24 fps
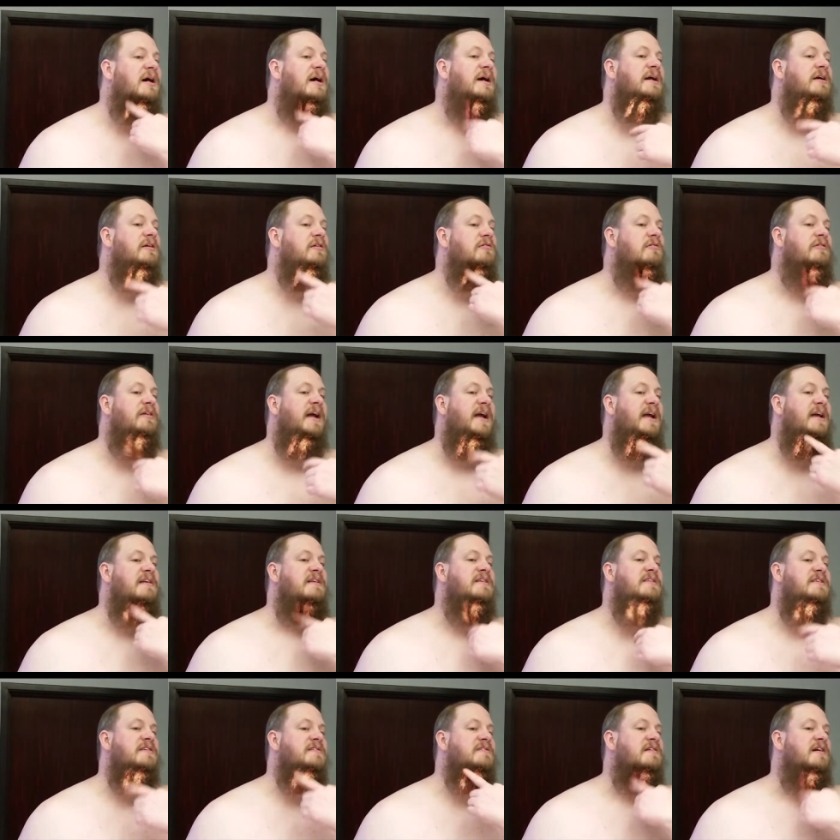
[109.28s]
I
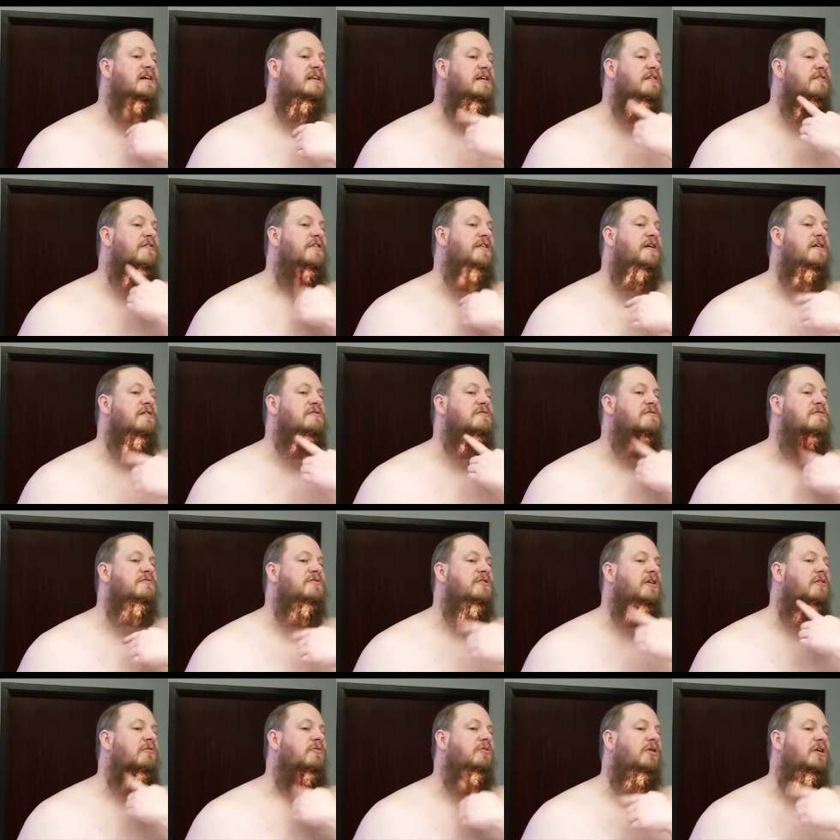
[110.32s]
created this color, for those
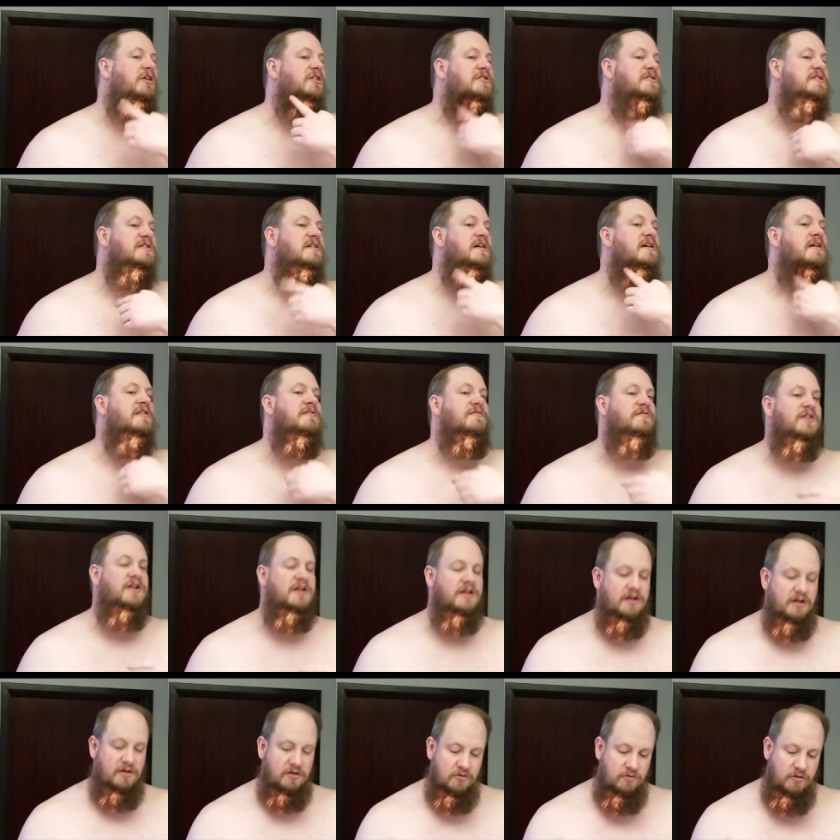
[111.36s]
who've not watched the other
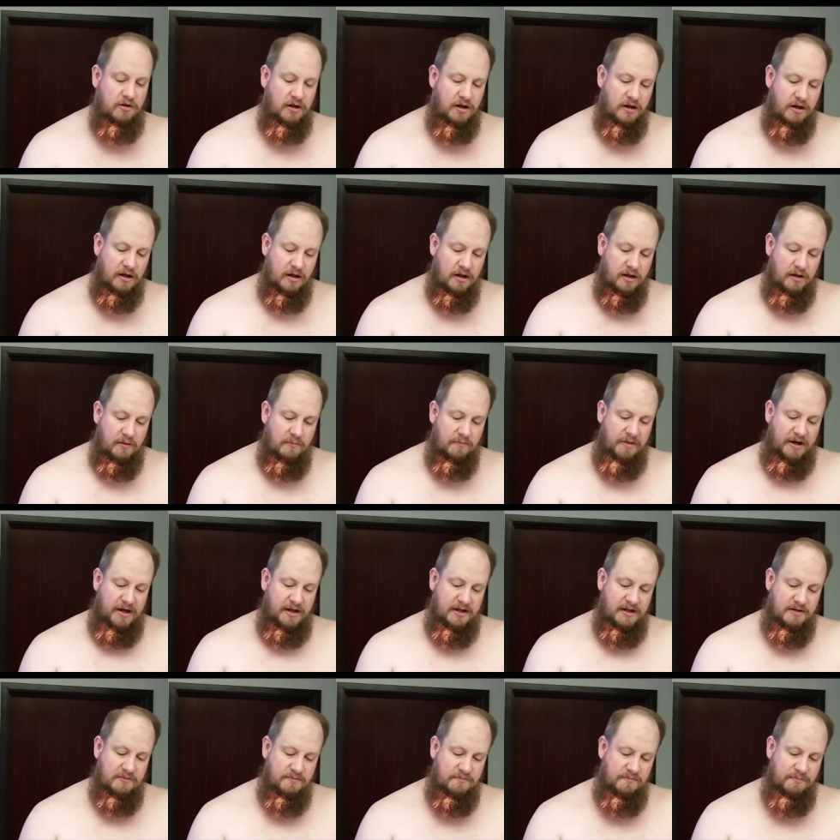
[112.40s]
video,
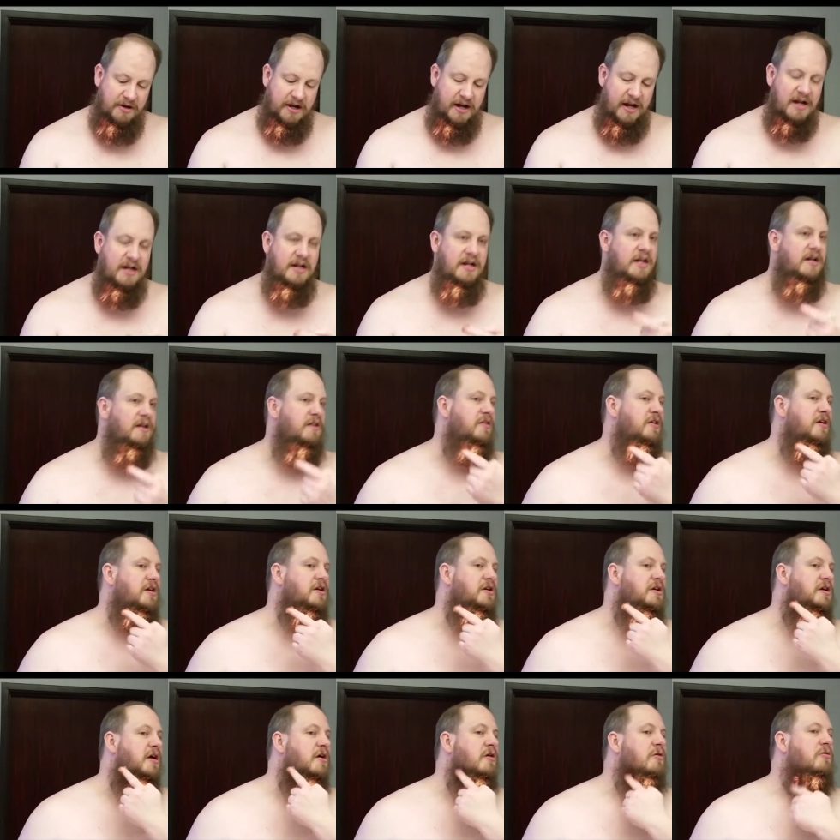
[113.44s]
by combining the
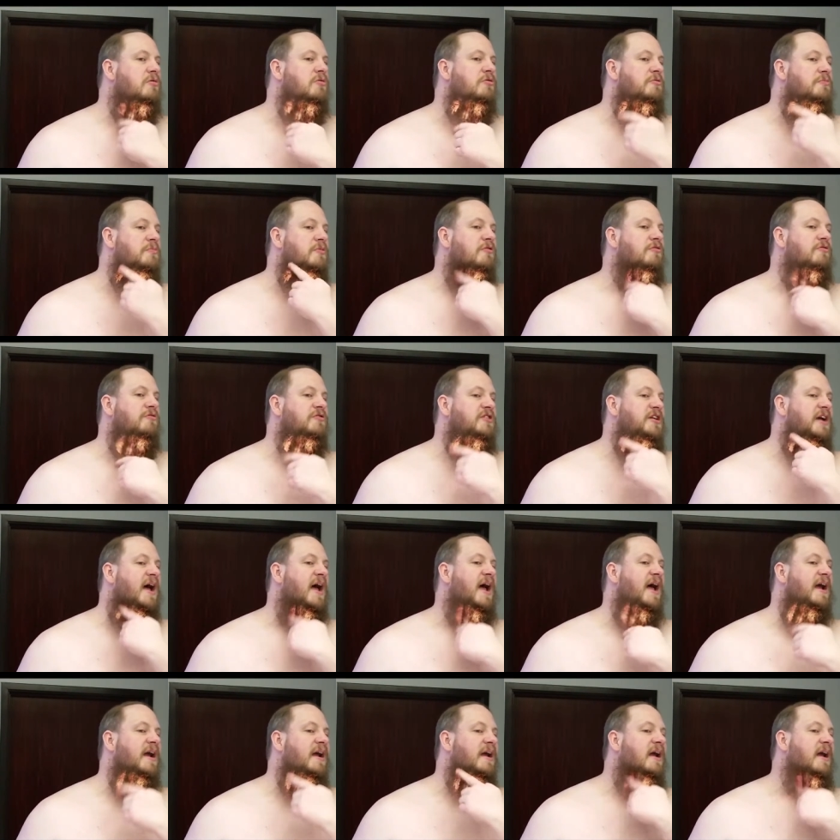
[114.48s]
gold
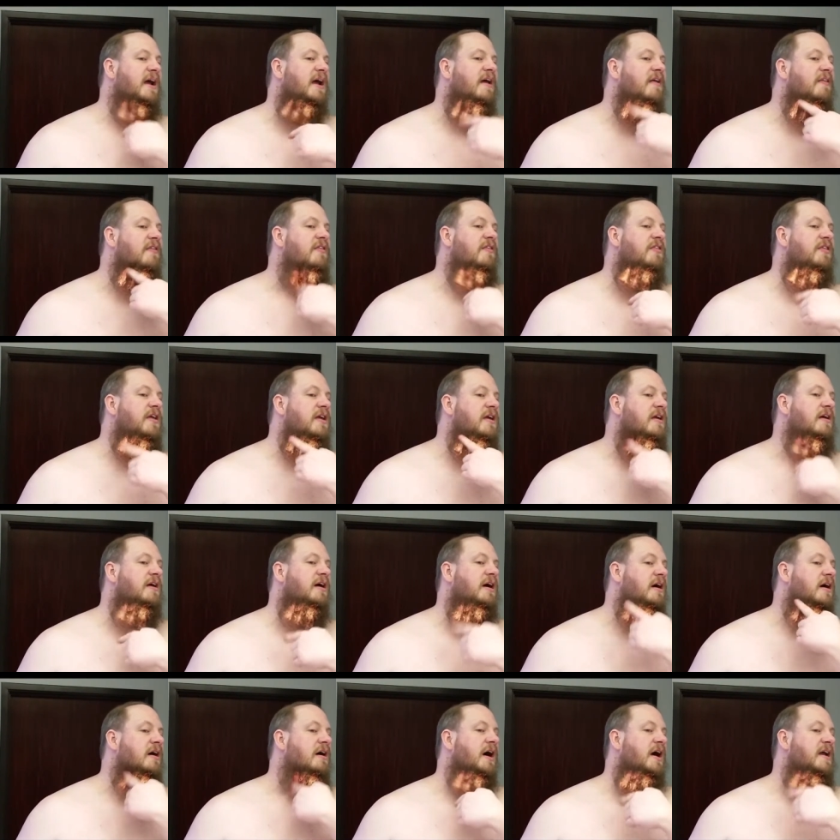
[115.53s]
Mulfjang and
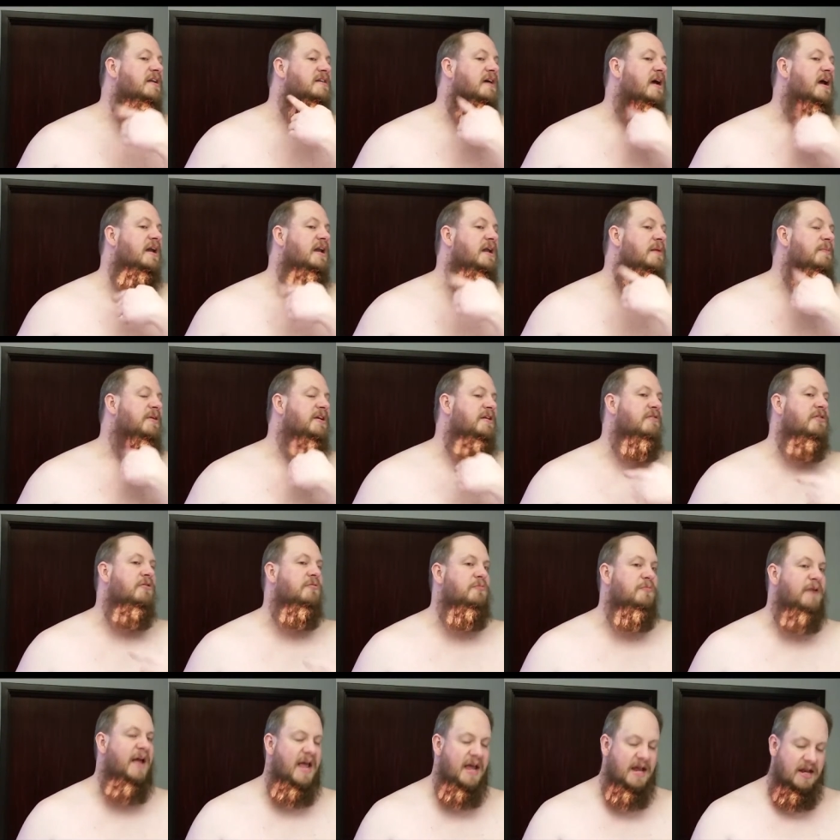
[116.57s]
a tiny bit of the
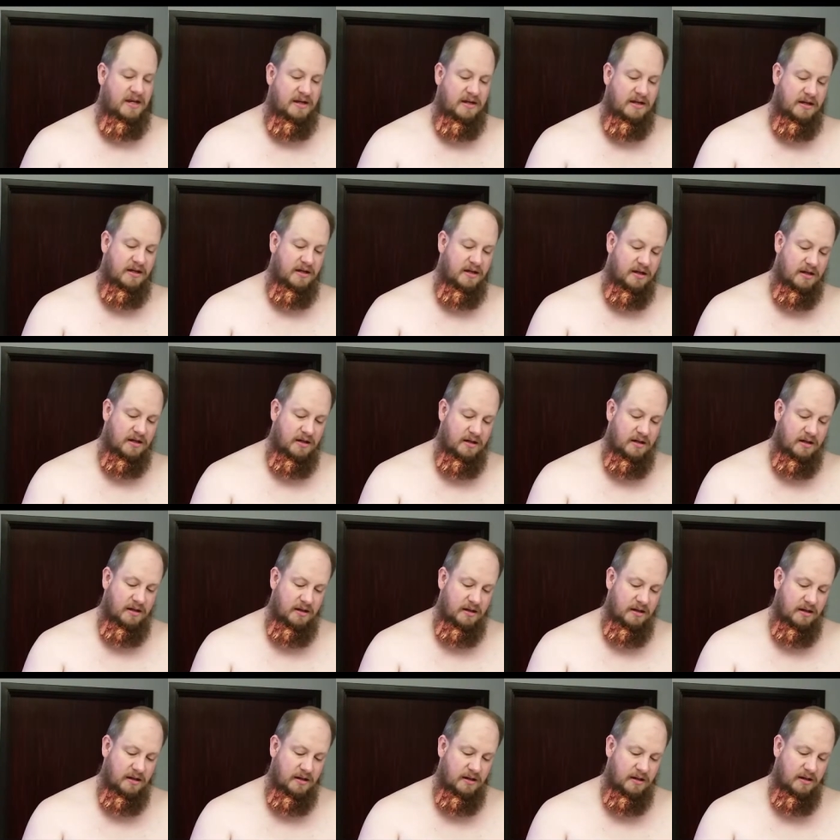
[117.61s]
red.
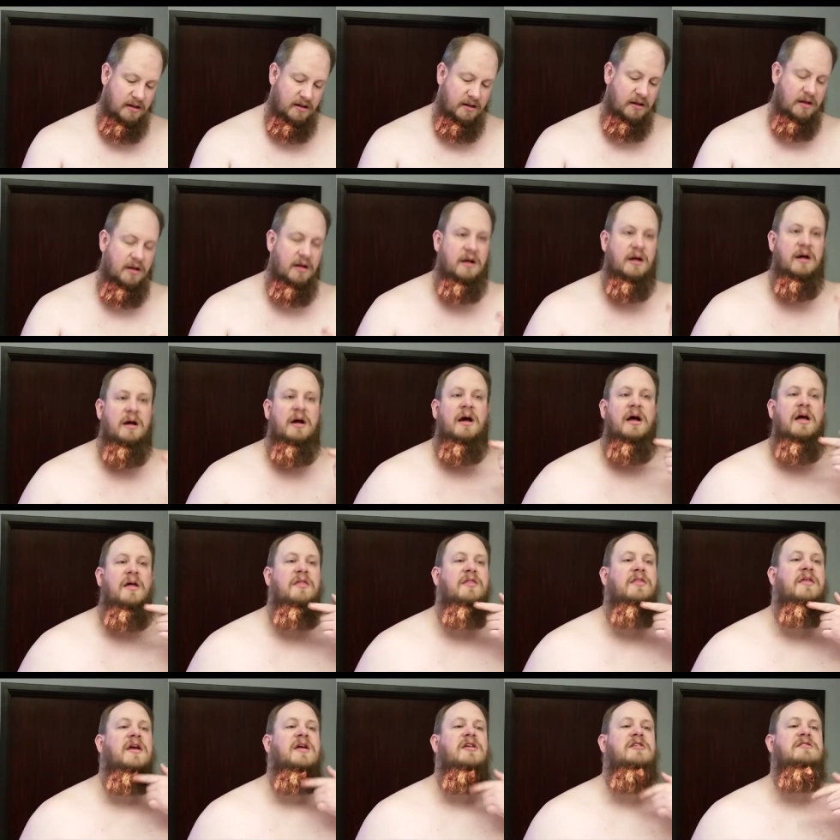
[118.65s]

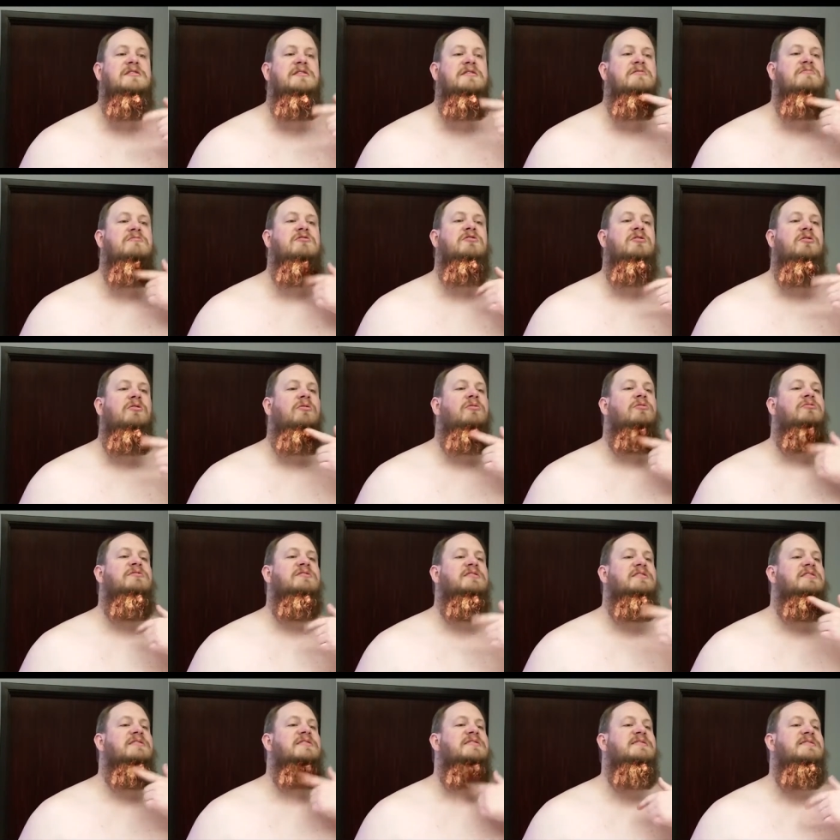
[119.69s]
They do not
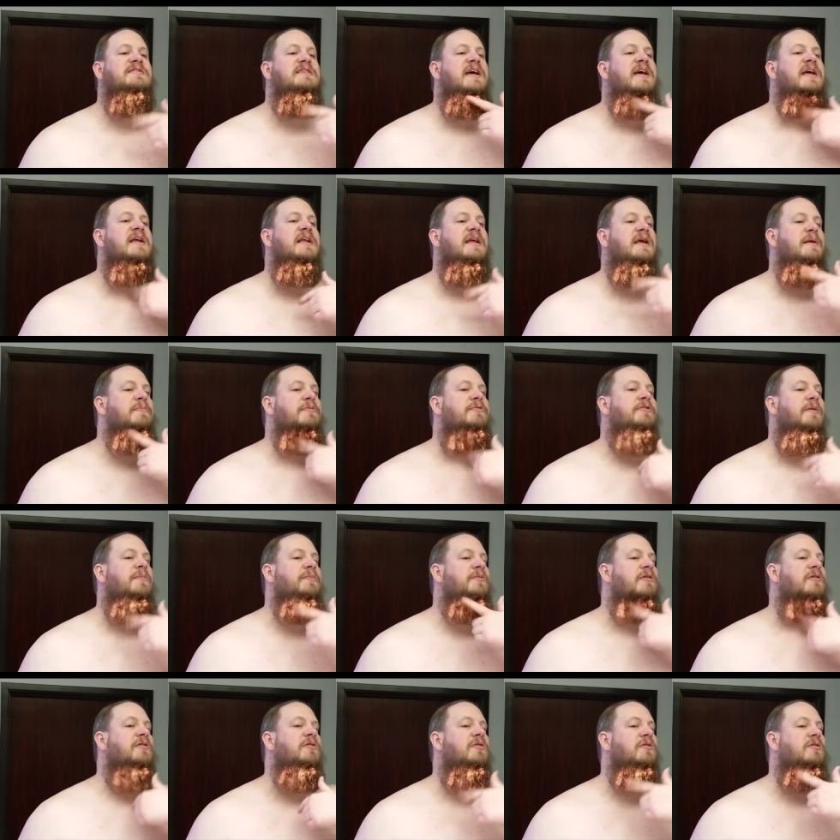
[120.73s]
sell a
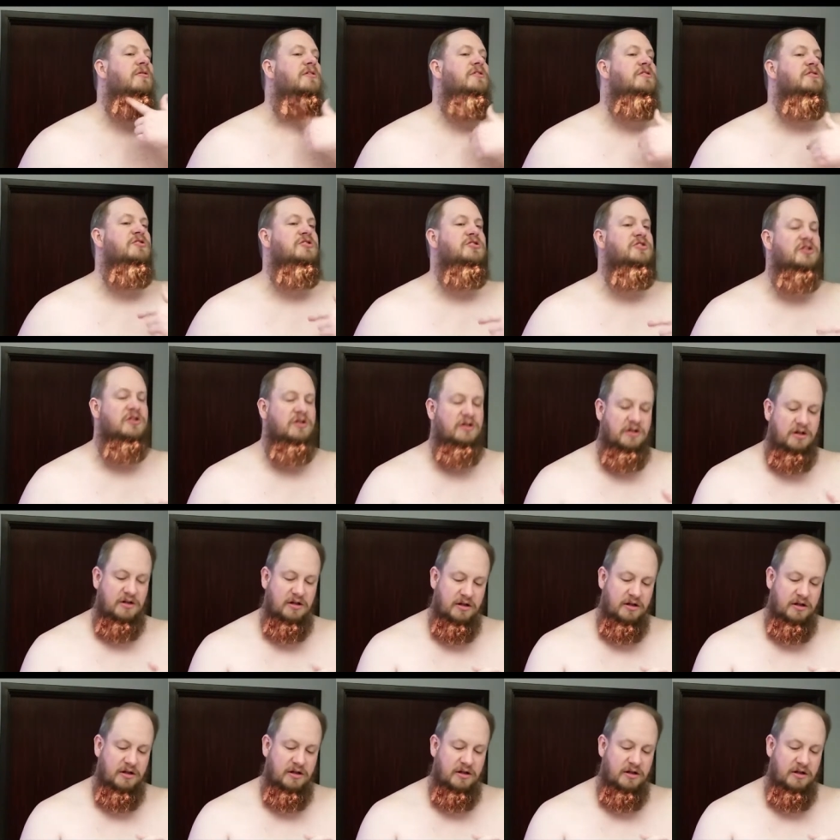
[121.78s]
proper orange.